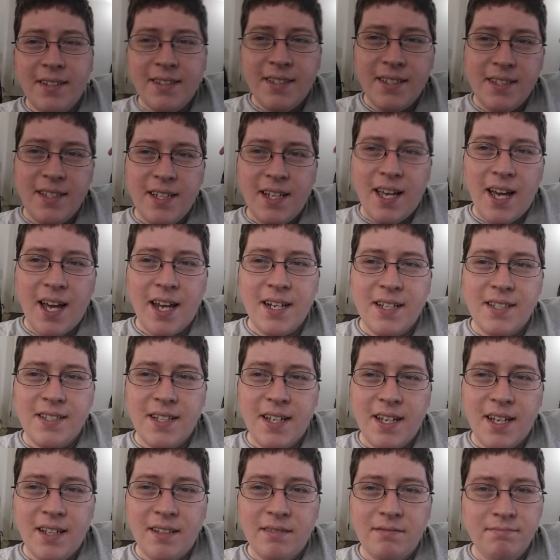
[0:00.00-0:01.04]
this is the
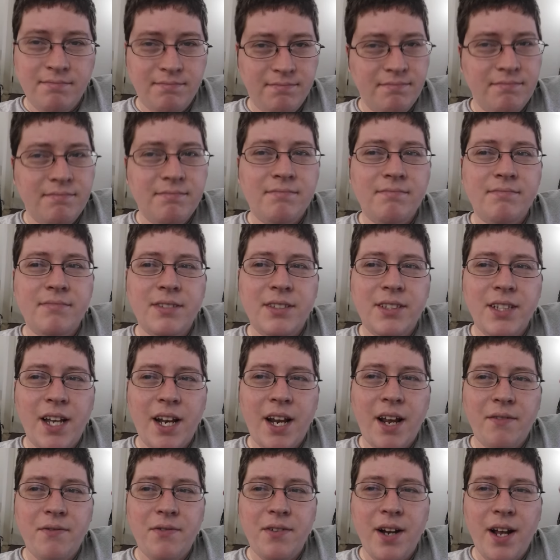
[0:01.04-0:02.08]
Andy-san,
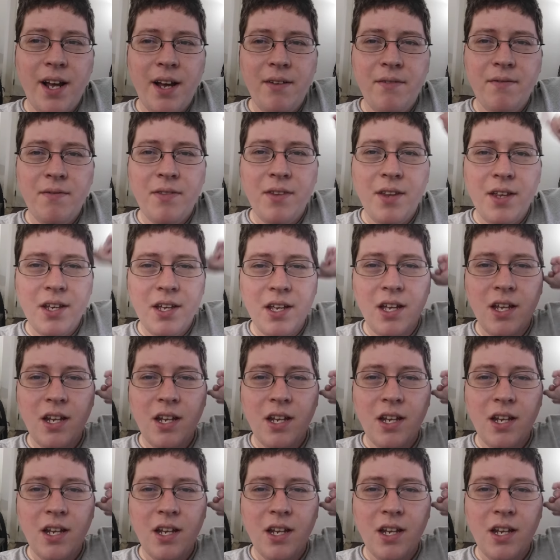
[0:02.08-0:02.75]
signing out for now.